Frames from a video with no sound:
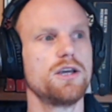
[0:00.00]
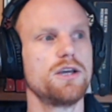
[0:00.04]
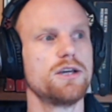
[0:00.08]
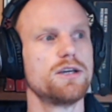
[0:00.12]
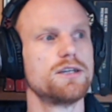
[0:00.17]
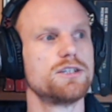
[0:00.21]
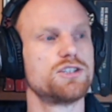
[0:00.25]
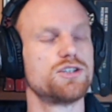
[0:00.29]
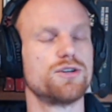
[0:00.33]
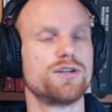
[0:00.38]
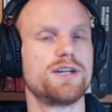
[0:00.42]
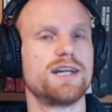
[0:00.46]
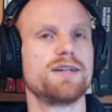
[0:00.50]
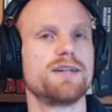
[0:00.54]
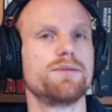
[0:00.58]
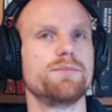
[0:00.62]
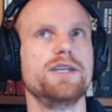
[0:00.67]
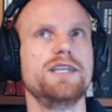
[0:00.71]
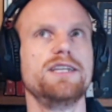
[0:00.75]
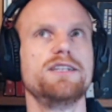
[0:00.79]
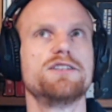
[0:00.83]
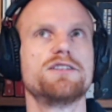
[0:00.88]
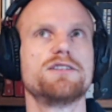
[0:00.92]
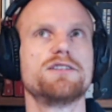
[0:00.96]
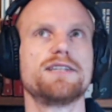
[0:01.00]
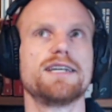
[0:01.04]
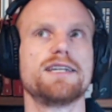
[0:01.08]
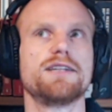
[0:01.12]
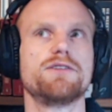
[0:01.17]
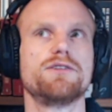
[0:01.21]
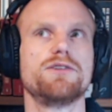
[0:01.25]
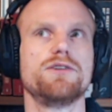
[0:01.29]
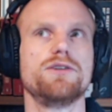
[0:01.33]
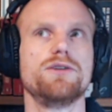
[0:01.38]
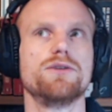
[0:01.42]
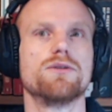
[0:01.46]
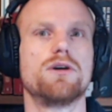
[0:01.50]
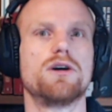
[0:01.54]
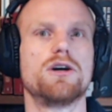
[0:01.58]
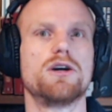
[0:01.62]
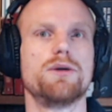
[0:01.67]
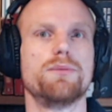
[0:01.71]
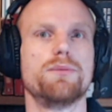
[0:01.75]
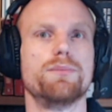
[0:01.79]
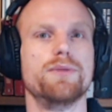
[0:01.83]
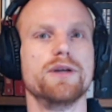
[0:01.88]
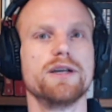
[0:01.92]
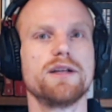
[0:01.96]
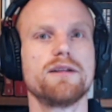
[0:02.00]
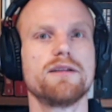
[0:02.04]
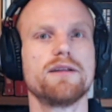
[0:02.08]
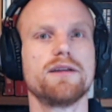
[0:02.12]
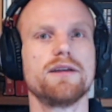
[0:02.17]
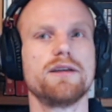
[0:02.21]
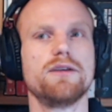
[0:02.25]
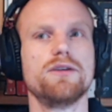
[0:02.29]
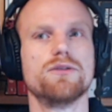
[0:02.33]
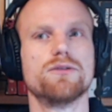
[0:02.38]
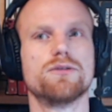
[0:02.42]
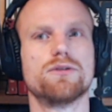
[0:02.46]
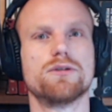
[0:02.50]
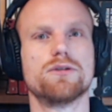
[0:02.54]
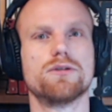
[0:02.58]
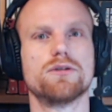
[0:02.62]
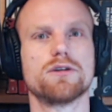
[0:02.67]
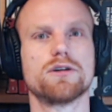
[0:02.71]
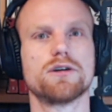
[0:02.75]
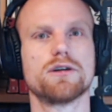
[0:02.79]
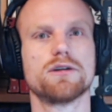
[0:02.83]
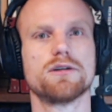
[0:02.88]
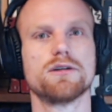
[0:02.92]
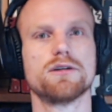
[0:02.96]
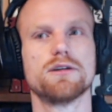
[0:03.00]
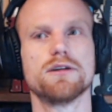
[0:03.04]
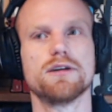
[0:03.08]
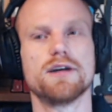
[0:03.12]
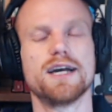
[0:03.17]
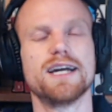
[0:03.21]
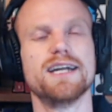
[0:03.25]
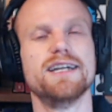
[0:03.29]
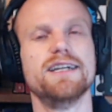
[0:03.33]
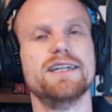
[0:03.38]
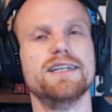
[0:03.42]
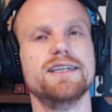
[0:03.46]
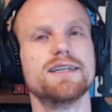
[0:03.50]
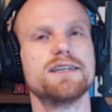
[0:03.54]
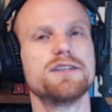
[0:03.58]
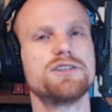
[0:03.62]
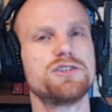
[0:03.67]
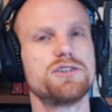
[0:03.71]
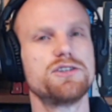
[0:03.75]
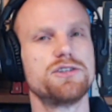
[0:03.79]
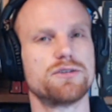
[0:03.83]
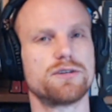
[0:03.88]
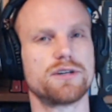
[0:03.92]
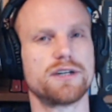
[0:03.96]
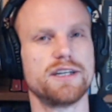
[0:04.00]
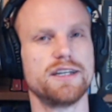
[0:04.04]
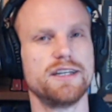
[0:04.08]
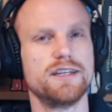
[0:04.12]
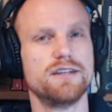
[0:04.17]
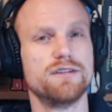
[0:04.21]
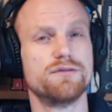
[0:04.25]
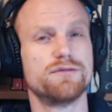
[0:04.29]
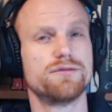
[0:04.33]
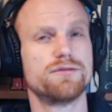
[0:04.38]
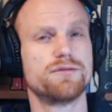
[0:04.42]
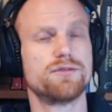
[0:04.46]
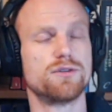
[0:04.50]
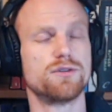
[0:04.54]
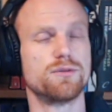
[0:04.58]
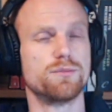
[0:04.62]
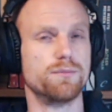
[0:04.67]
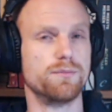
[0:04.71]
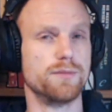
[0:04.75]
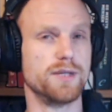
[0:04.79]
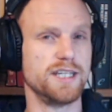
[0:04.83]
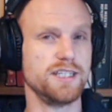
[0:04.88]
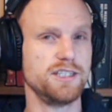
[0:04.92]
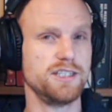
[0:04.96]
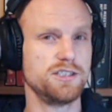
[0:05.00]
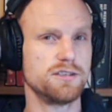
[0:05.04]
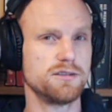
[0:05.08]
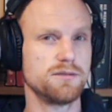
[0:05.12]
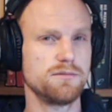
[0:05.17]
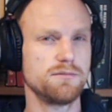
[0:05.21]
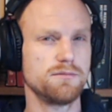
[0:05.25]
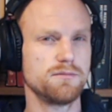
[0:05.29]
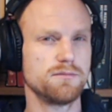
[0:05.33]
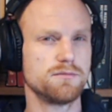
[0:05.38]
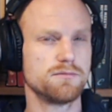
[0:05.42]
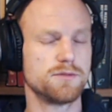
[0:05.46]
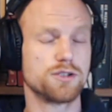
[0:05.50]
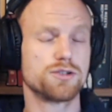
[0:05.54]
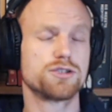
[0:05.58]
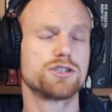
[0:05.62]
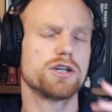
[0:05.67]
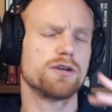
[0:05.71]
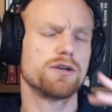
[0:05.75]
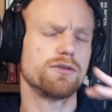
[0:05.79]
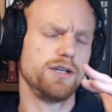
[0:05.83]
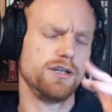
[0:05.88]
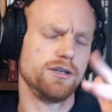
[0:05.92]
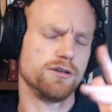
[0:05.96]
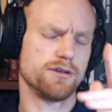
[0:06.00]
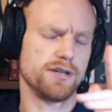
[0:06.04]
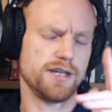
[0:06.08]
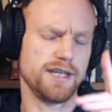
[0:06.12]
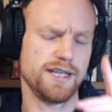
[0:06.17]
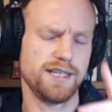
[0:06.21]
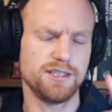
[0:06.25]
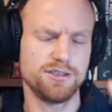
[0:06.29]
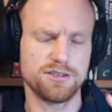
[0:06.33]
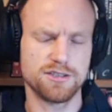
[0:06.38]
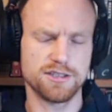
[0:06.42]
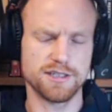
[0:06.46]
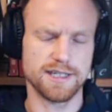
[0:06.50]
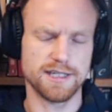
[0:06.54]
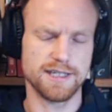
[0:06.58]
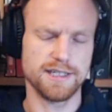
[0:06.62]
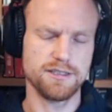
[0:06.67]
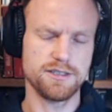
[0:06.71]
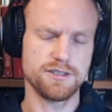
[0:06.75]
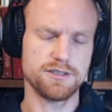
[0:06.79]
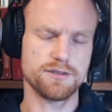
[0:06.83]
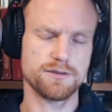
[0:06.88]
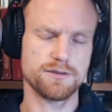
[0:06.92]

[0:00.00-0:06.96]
So that means that you are building your ideas, your information, no, sorry, your insight